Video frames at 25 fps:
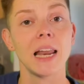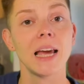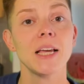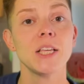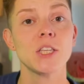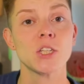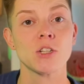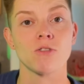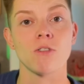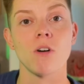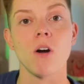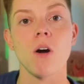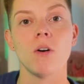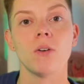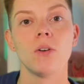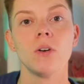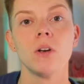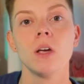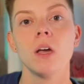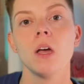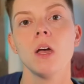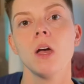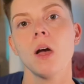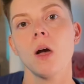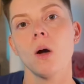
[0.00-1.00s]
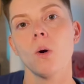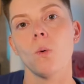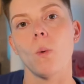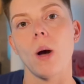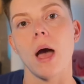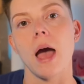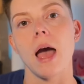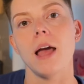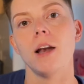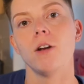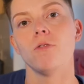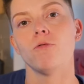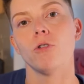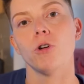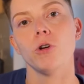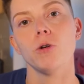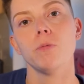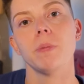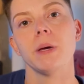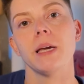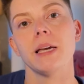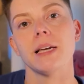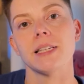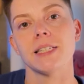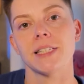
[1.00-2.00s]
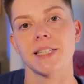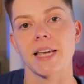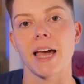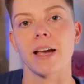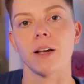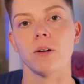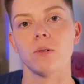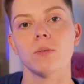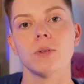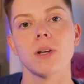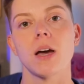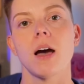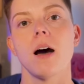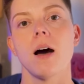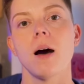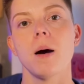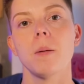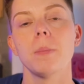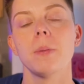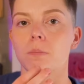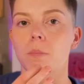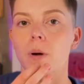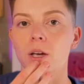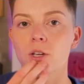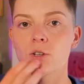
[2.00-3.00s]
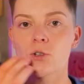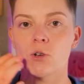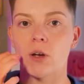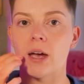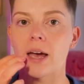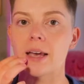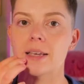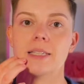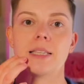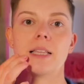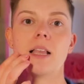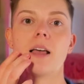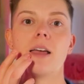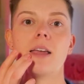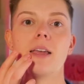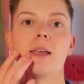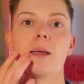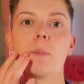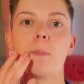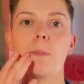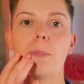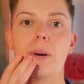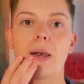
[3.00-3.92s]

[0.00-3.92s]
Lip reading: later on, when Ruby is tangled up, Maestro has like